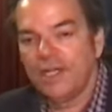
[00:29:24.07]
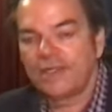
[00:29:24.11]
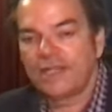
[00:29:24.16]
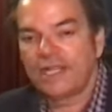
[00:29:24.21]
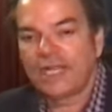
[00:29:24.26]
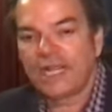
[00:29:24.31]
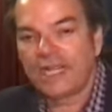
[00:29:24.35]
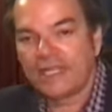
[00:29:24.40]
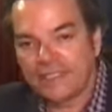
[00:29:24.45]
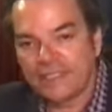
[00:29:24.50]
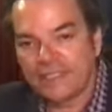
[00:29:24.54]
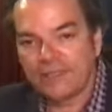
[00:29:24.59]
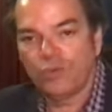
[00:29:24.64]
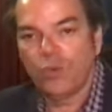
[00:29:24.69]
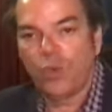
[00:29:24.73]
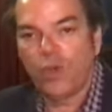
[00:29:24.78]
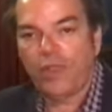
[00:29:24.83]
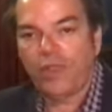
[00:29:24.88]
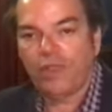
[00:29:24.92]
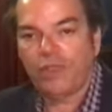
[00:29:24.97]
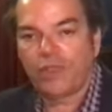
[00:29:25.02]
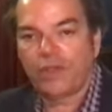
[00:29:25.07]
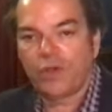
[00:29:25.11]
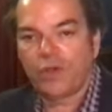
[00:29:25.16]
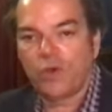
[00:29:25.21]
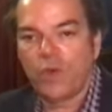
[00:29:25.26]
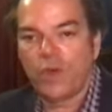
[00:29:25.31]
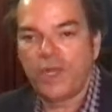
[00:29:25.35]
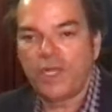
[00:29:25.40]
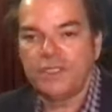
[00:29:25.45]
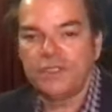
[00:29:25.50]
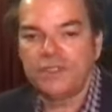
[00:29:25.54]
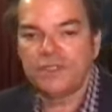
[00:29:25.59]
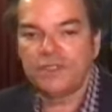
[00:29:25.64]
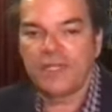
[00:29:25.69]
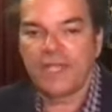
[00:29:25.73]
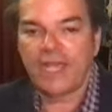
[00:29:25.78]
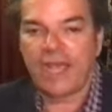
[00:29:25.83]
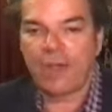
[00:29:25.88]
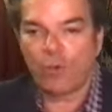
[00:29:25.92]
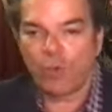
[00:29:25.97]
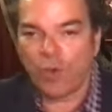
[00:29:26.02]
that I did with the coins
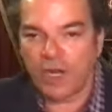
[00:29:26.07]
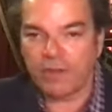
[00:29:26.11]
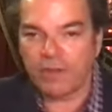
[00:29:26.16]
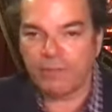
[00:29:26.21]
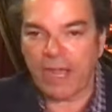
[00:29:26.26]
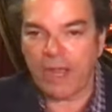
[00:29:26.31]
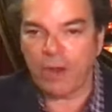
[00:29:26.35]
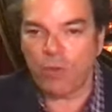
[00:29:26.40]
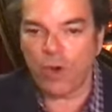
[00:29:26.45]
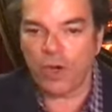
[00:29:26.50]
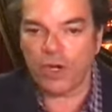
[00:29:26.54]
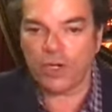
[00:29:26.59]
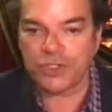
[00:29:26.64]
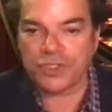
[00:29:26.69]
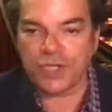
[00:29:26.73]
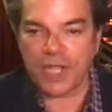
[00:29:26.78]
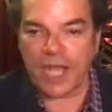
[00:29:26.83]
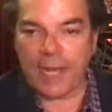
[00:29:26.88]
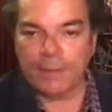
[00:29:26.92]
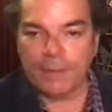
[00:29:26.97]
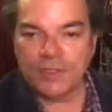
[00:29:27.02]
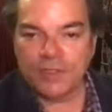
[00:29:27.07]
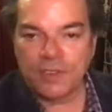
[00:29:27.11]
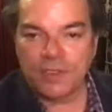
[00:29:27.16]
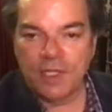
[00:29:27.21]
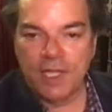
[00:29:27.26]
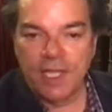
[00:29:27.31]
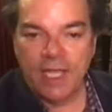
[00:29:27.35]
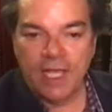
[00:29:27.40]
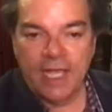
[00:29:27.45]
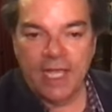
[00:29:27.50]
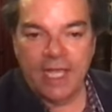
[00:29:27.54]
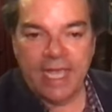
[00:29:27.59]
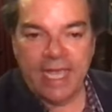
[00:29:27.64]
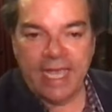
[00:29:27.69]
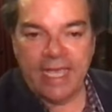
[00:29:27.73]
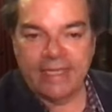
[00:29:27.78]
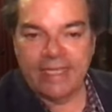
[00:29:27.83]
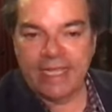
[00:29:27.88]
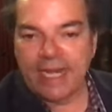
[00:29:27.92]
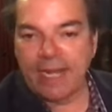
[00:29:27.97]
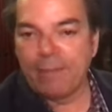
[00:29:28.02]
at one of my workshops,
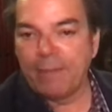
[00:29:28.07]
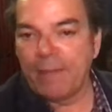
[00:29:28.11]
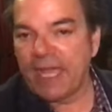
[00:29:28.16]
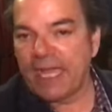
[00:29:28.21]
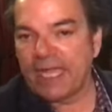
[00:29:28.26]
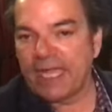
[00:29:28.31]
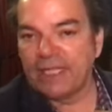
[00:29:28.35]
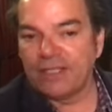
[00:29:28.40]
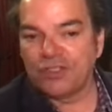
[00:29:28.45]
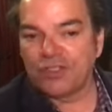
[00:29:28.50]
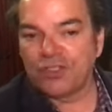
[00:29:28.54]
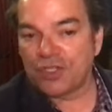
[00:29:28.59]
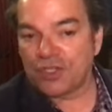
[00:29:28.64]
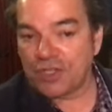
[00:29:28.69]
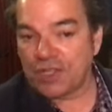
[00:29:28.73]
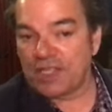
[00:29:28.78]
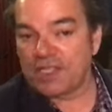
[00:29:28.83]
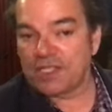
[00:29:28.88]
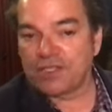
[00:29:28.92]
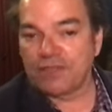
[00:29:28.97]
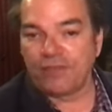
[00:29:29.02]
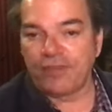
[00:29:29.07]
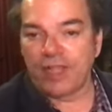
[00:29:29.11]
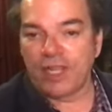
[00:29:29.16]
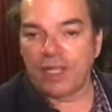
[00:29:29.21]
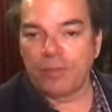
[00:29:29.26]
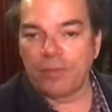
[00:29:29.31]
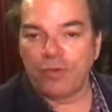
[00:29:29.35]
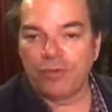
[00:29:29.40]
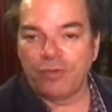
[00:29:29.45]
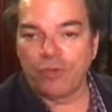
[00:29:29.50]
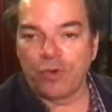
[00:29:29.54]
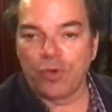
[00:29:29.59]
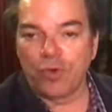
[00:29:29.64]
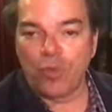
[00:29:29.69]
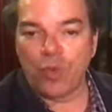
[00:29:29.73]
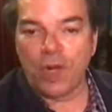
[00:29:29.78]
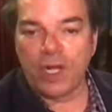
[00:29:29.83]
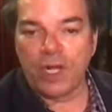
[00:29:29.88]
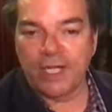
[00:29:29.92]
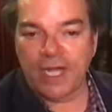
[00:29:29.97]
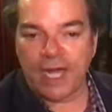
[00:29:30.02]
and then I'm making just this available for
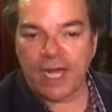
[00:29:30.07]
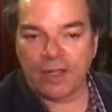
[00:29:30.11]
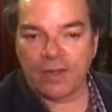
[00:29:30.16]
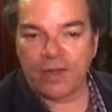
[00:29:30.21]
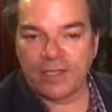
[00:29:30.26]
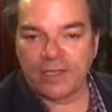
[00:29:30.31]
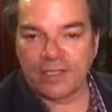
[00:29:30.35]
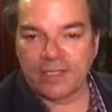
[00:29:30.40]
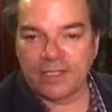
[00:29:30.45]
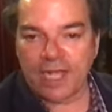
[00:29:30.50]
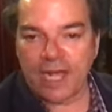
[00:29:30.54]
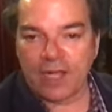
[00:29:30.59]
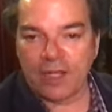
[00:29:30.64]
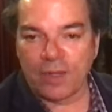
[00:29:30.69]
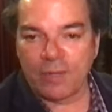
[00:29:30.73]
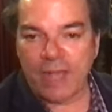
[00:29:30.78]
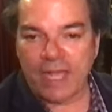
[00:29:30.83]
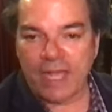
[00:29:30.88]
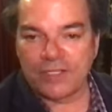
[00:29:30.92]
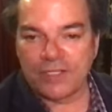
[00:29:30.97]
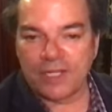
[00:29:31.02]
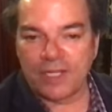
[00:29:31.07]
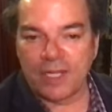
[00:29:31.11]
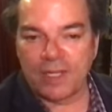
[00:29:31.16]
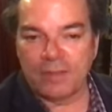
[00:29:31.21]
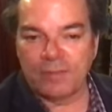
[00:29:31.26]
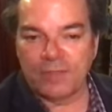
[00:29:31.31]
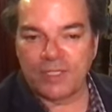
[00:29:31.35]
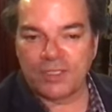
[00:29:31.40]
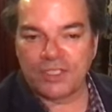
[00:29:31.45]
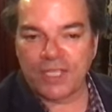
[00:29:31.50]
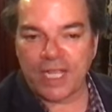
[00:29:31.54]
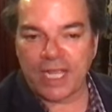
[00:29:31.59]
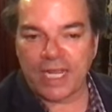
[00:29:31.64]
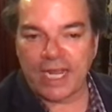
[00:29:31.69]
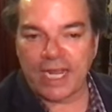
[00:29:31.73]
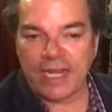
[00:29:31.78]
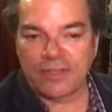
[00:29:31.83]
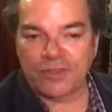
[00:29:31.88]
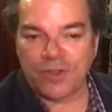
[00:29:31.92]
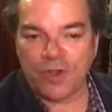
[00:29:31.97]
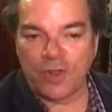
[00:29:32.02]
$1 at the Dollar Magic Club. Check it
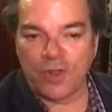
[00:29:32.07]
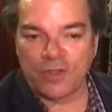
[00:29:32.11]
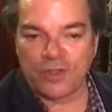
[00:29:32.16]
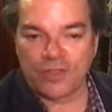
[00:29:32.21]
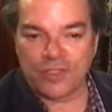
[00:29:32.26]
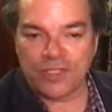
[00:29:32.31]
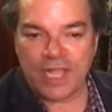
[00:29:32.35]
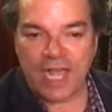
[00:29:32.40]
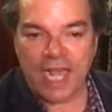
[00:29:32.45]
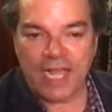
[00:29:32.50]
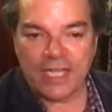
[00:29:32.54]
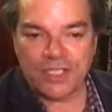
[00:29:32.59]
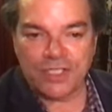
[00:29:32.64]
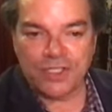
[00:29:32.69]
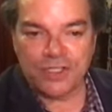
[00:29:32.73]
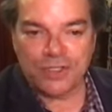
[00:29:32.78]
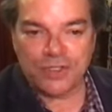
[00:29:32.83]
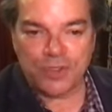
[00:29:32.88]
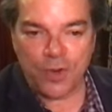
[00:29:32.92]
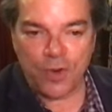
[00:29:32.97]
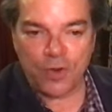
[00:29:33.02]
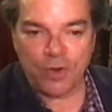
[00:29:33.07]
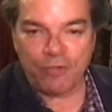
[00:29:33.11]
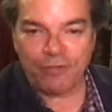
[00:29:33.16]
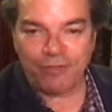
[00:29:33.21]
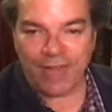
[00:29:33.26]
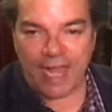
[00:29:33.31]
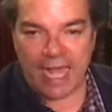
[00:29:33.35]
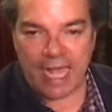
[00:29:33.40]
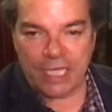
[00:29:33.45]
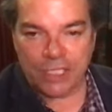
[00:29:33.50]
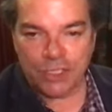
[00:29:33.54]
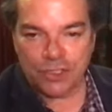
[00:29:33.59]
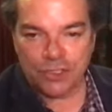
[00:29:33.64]
out. It's called the Scotch and Soda Flash